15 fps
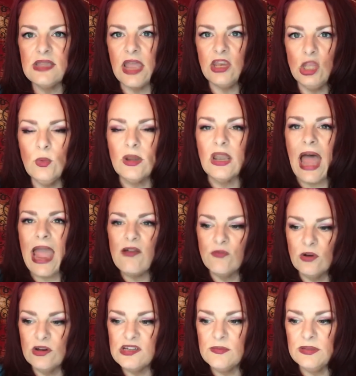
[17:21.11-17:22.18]
and you would like
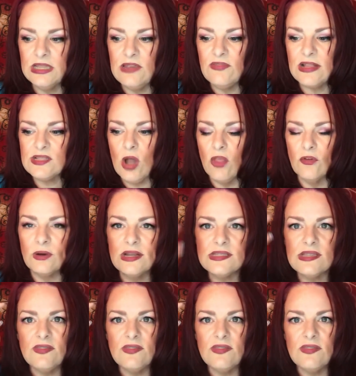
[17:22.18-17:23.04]
for it to believe that's all there is,